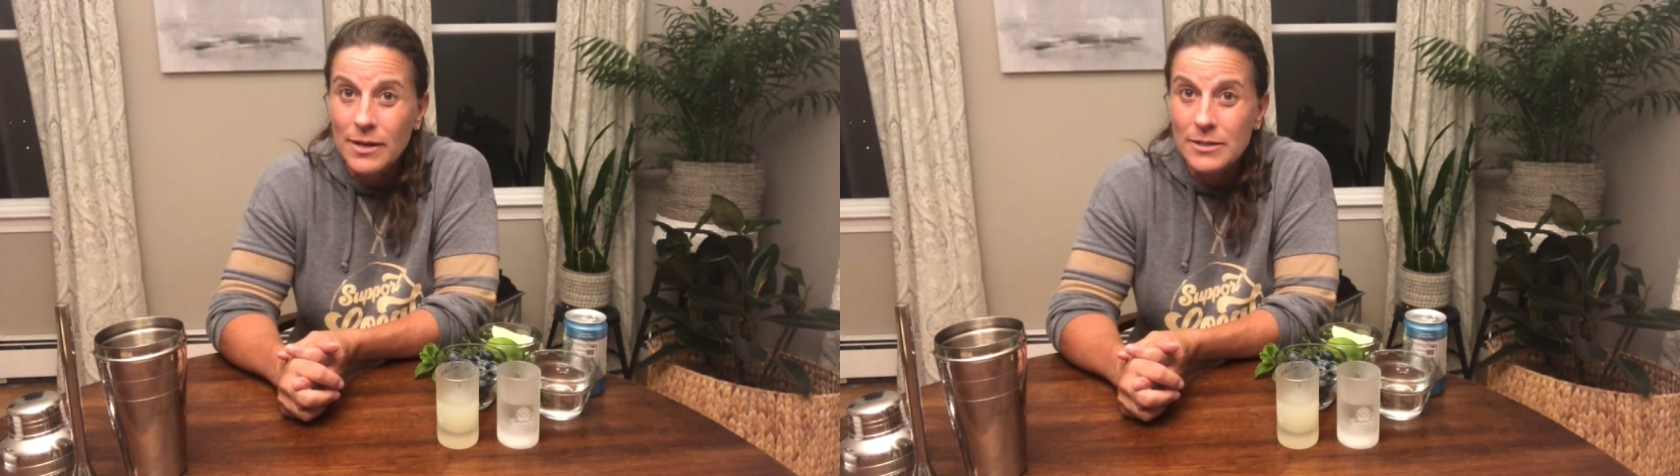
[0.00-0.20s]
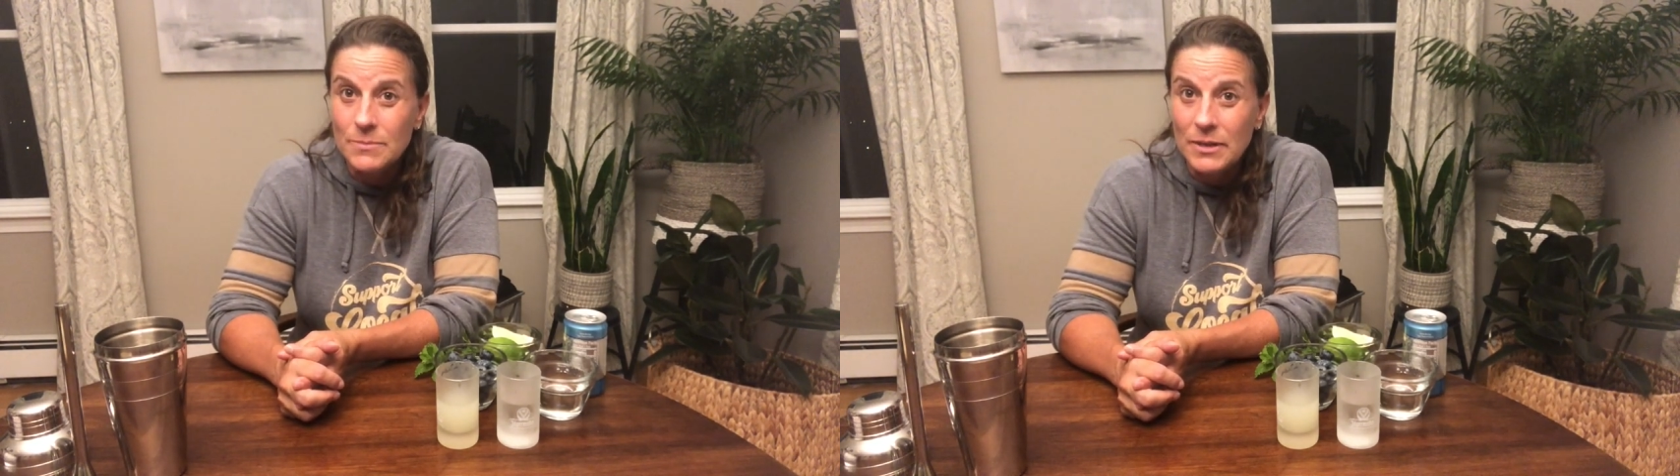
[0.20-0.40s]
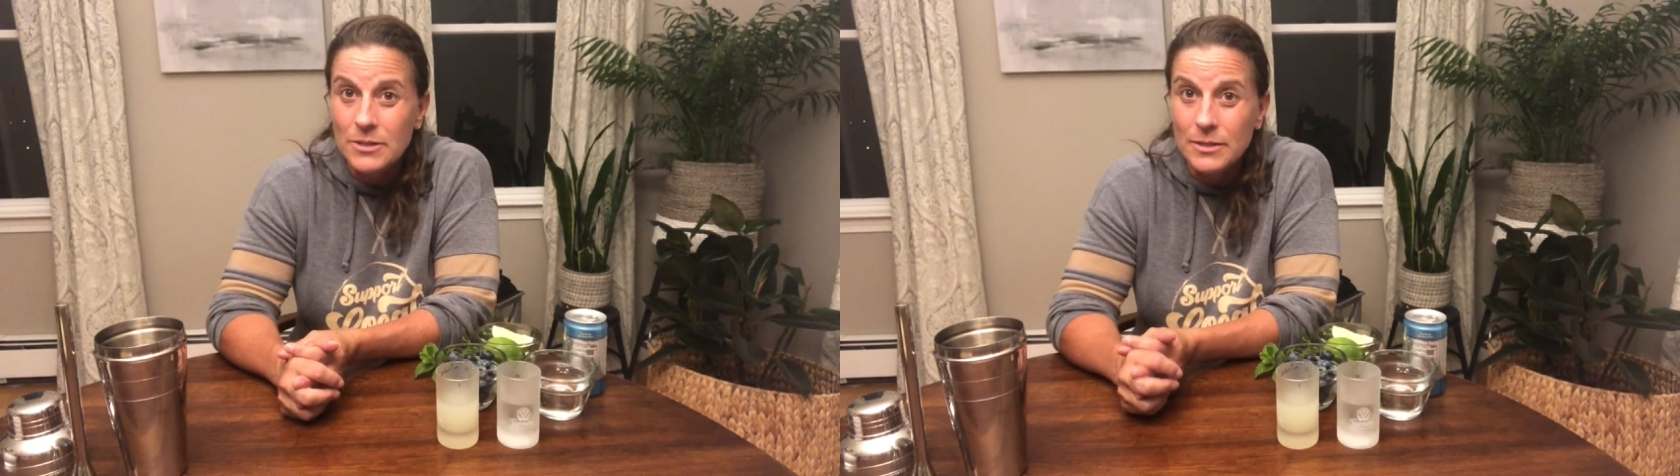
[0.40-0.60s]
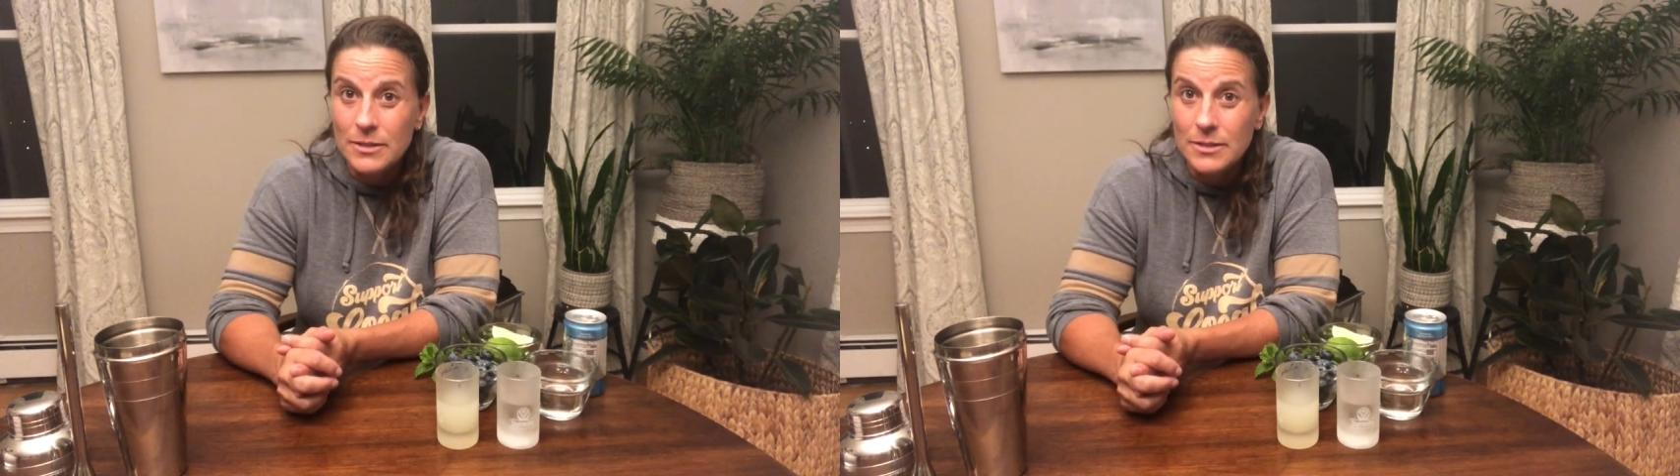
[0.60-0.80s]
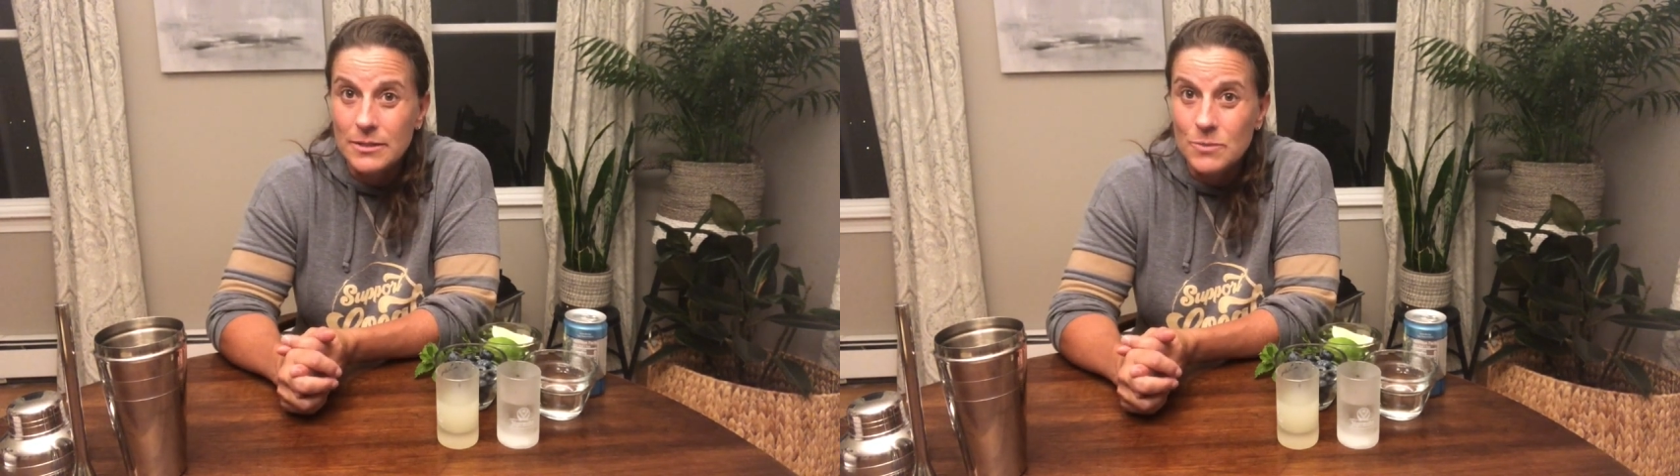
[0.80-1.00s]
especially
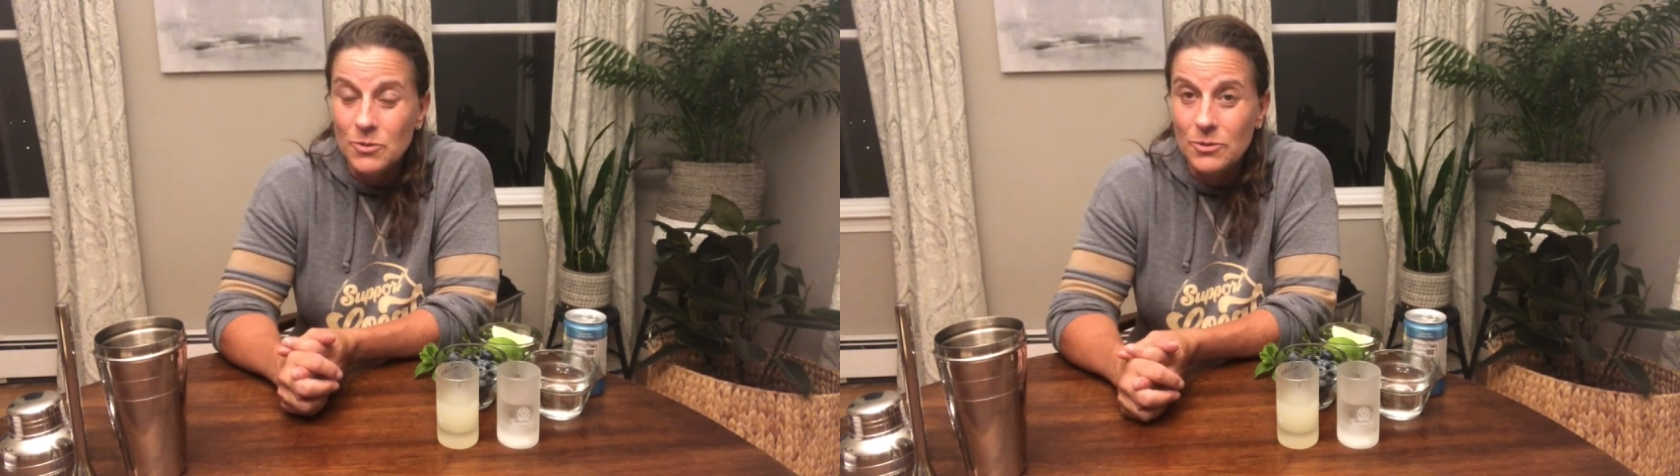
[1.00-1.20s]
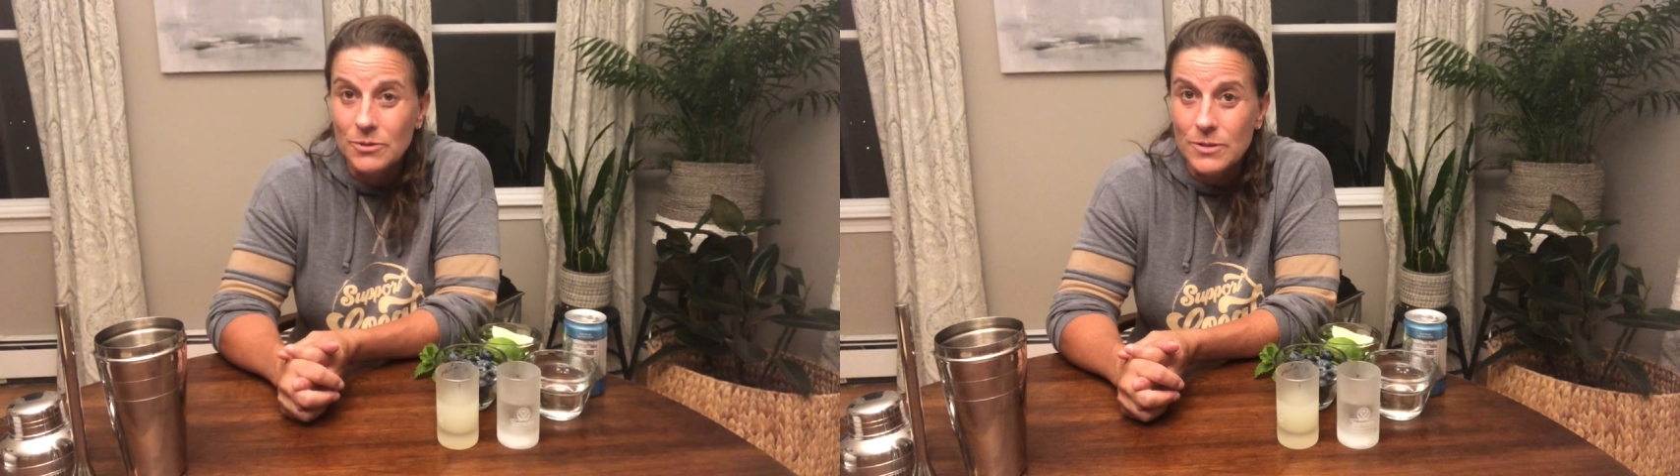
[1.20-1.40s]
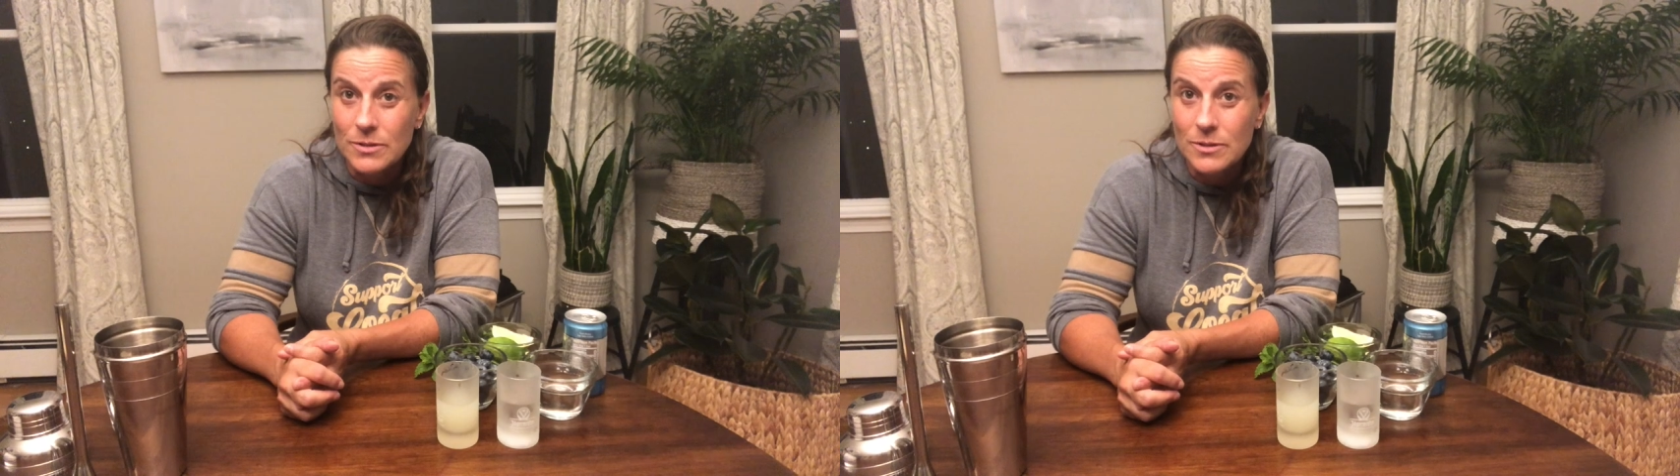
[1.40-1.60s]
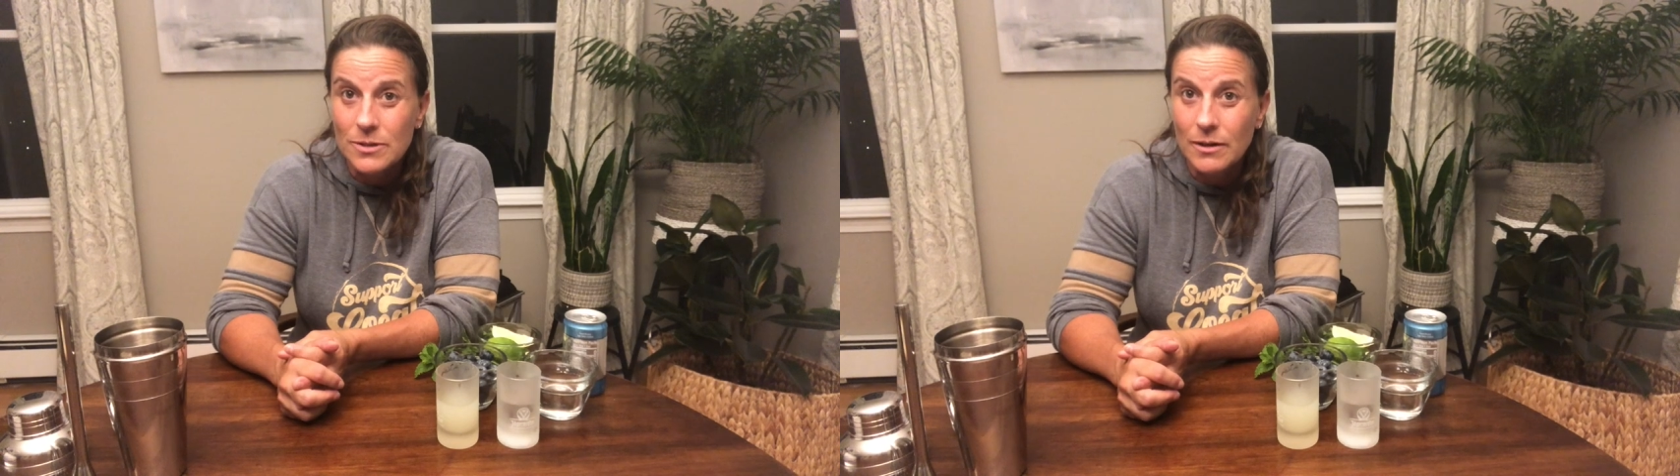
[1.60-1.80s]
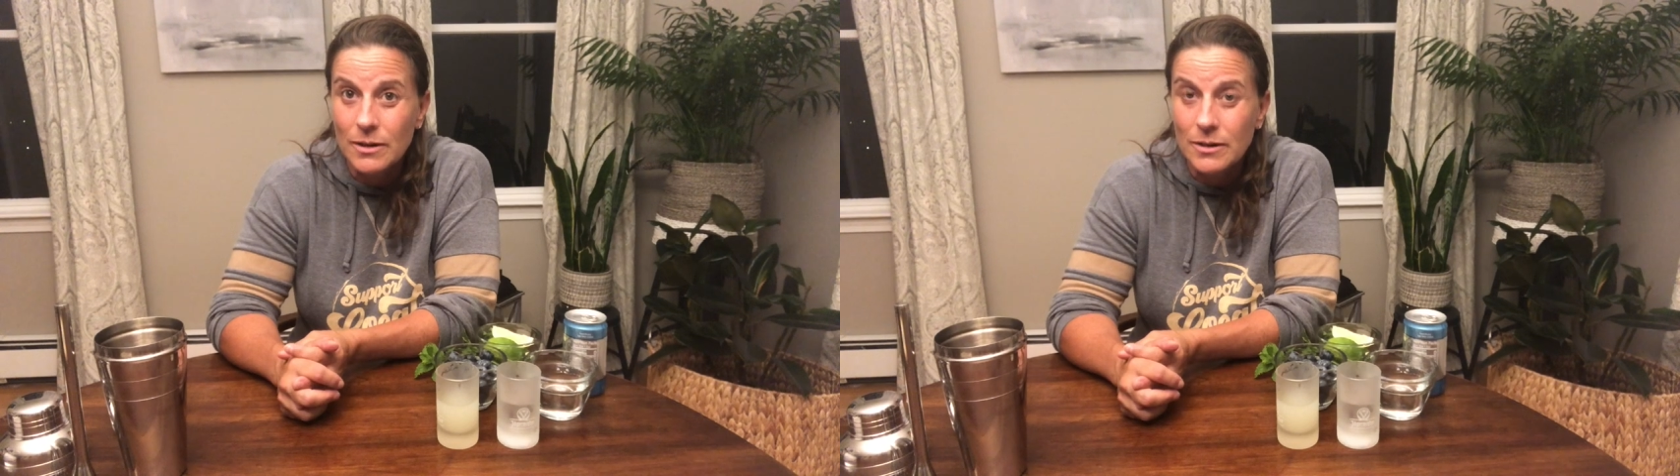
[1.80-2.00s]
since produce is starting